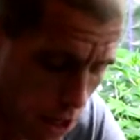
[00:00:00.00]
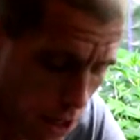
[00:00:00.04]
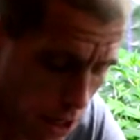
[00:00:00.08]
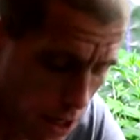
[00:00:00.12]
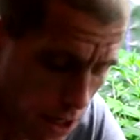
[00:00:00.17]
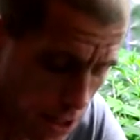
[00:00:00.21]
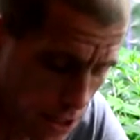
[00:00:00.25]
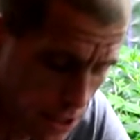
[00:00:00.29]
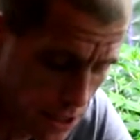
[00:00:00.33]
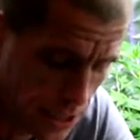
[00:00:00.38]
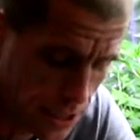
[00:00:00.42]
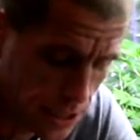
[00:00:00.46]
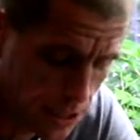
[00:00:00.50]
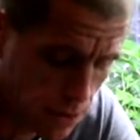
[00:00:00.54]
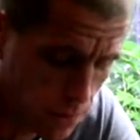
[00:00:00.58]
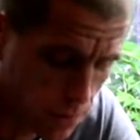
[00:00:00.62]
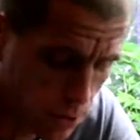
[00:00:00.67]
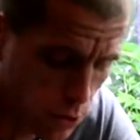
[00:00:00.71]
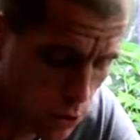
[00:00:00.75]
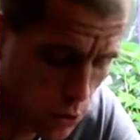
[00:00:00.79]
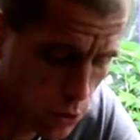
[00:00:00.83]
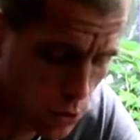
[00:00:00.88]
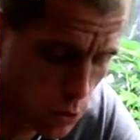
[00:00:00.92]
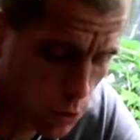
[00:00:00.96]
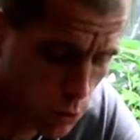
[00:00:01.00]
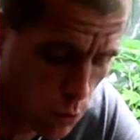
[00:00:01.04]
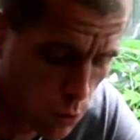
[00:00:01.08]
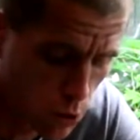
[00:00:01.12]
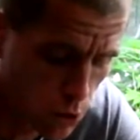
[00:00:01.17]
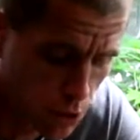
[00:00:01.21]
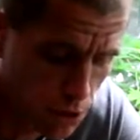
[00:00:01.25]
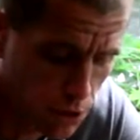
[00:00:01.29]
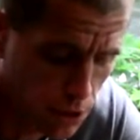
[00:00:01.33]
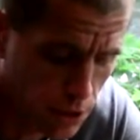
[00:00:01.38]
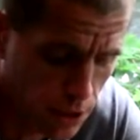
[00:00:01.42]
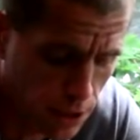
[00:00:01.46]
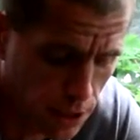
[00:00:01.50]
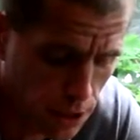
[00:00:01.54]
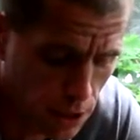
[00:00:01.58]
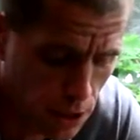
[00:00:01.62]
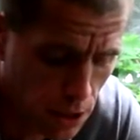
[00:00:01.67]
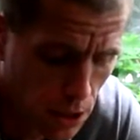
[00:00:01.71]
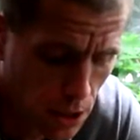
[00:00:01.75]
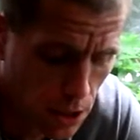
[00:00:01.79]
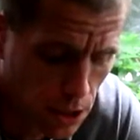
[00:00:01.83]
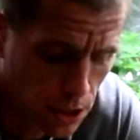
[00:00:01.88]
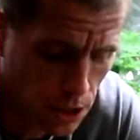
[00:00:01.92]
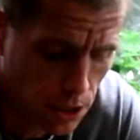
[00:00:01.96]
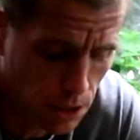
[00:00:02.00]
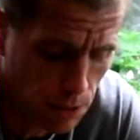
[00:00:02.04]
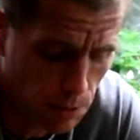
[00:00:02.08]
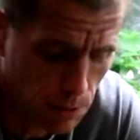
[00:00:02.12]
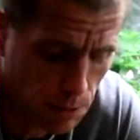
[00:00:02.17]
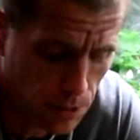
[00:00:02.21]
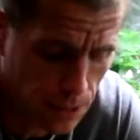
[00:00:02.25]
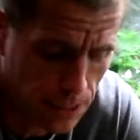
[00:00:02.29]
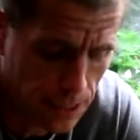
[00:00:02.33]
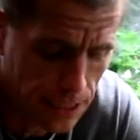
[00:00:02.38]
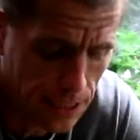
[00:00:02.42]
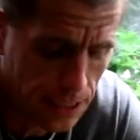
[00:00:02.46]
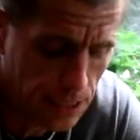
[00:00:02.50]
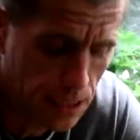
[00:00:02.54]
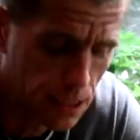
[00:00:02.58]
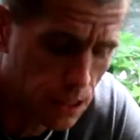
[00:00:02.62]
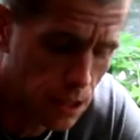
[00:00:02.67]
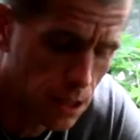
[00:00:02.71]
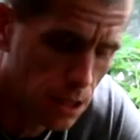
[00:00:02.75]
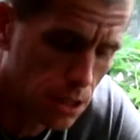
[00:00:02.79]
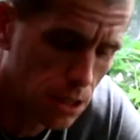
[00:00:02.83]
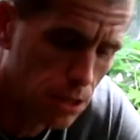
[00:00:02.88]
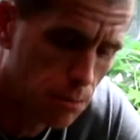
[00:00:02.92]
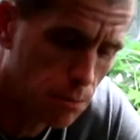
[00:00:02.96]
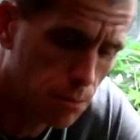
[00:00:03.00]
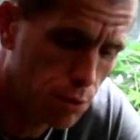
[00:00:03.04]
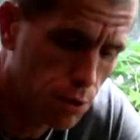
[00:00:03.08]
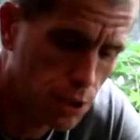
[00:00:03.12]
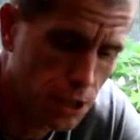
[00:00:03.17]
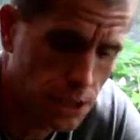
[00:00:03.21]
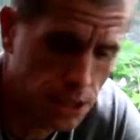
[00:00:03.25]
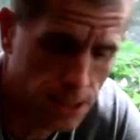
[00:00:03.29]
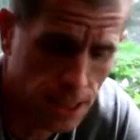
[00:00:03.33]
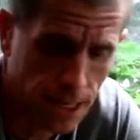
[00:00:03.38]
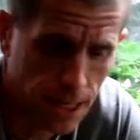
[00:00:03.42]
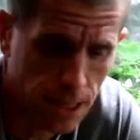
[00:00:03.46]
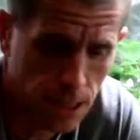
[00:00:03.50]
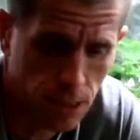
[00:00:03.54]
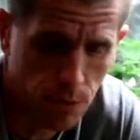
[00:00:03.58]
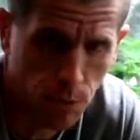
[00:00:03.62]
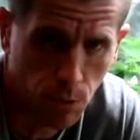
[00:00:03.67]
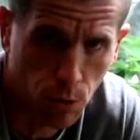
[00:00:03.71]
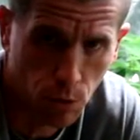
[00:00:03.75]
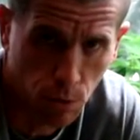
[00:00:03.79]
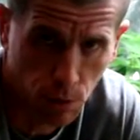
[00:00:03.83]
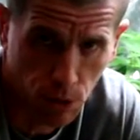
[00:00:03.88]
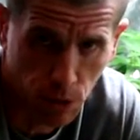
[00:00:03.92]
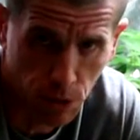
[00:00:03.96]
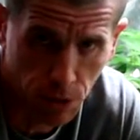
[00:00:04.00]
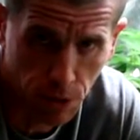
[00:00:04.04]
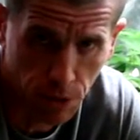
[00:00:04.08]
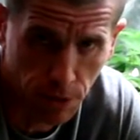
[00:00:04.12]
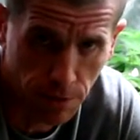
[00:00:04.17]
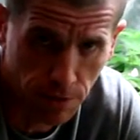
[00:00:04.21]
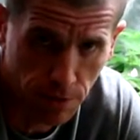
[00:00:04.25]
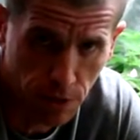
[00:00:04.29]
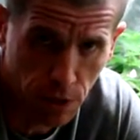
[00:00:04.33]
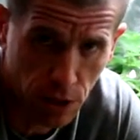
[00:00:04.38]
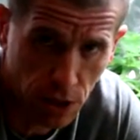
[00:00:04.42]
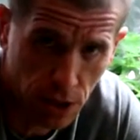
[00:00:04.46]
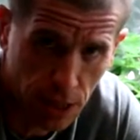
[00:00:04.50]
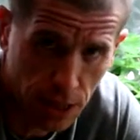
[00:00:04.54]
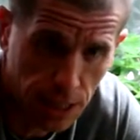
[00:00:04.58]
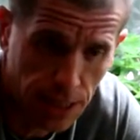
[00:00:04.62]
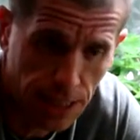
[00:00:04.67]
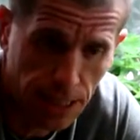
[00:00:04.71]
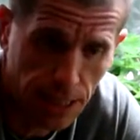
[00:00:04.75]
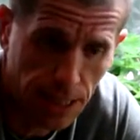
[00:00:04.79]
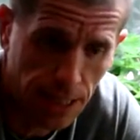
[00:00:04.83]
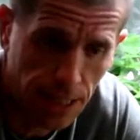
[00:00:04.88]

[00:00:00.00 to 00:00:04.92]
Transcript: undecomposed wood that can be pretty sizable relative to the seed.